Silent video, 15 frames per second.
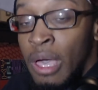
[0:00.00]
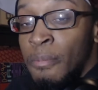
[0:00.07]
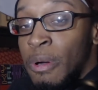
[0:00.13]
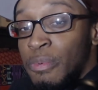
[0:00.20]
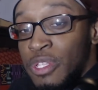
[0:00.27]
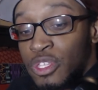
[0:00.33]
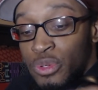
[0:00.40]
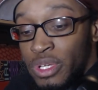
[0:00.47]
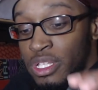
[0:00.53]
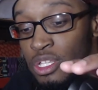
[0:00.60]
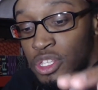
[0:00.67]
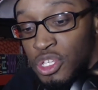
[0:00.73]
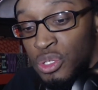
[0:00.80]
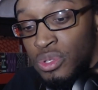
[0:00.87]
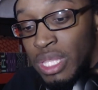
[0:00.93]
But between the
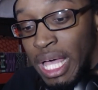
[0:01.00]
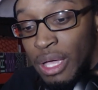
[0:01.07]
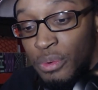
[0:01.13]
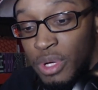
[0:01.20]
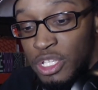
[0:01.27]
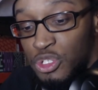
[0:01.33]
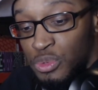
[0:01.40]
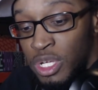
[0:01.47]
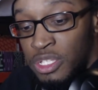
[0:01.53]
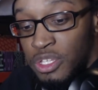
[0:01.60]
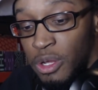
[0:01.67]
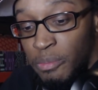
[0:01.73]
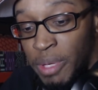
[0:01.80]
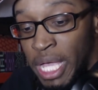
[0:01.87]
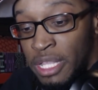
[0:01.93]
two, like, which ones
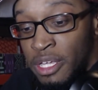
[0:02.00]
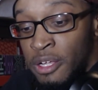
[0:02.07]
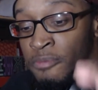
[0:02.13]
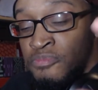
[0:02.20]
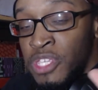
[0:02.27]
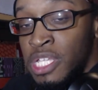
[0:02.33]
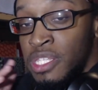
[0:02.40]
are better?